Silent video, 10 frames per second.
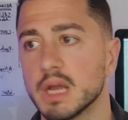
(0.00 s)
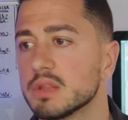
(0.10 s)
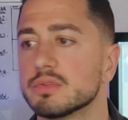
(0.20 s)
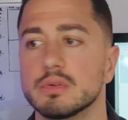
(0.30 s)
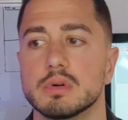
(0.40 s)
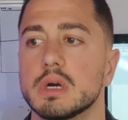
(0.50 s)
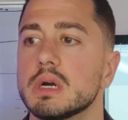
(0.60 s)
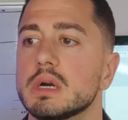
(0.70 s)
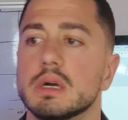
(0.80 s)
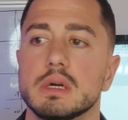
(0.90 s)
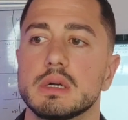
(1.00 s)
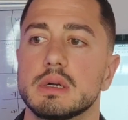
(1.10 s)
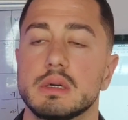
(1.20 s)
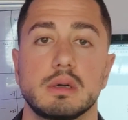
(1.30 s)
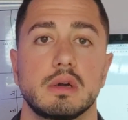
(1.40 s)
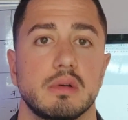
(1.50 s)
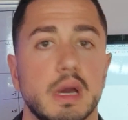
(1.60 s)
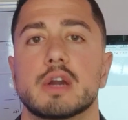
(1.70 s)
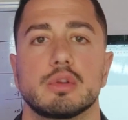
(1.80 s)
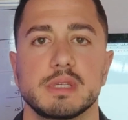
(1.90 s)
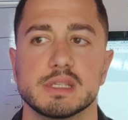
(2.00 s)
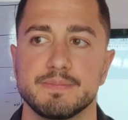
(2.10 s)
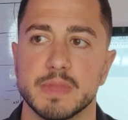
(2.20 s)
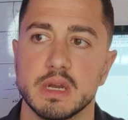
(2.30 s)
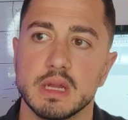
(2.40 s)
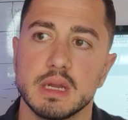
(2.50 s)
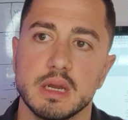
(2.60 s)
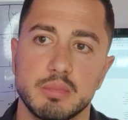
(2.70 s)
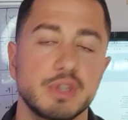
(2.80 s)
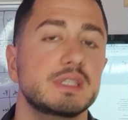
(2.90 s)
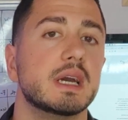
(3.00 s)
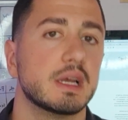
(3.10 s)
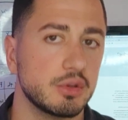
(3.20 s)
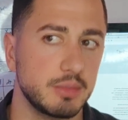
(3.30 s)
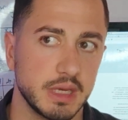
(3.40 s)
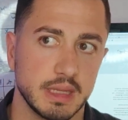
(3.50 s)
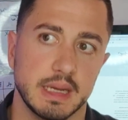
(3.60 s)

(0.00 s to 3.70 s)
I don't know, economics, political economy.